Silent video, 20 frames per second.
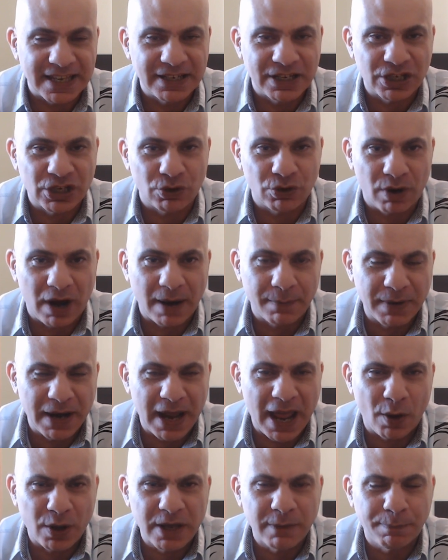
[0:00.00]
Instagram.
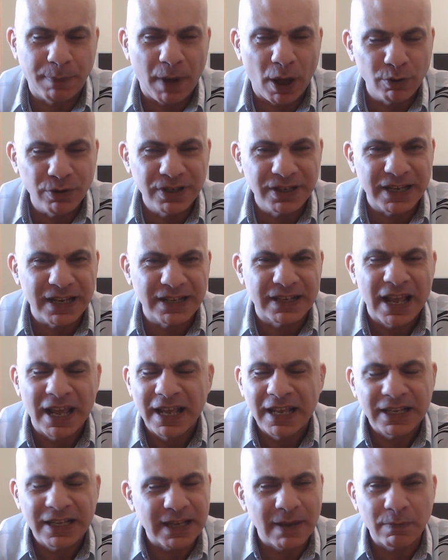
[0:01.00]
Now, he posted
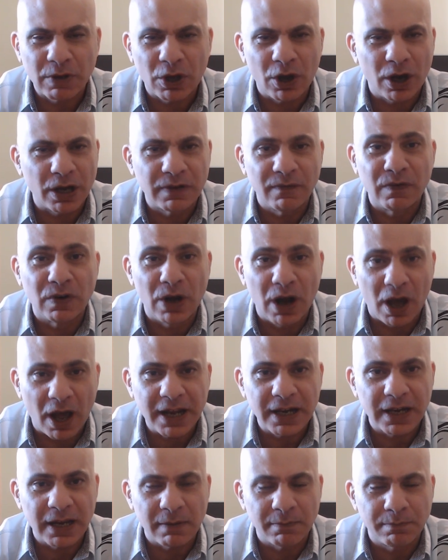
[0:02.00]
some kind of
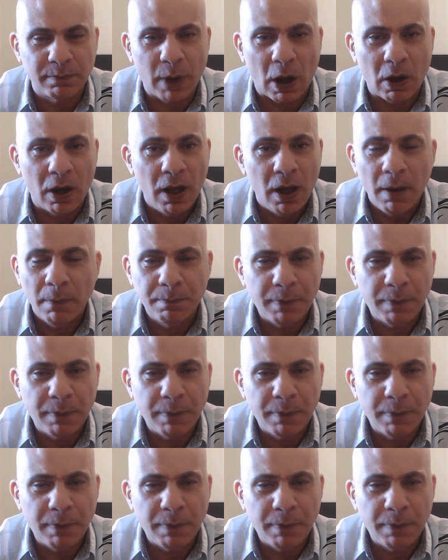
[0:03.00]
lightning bolt,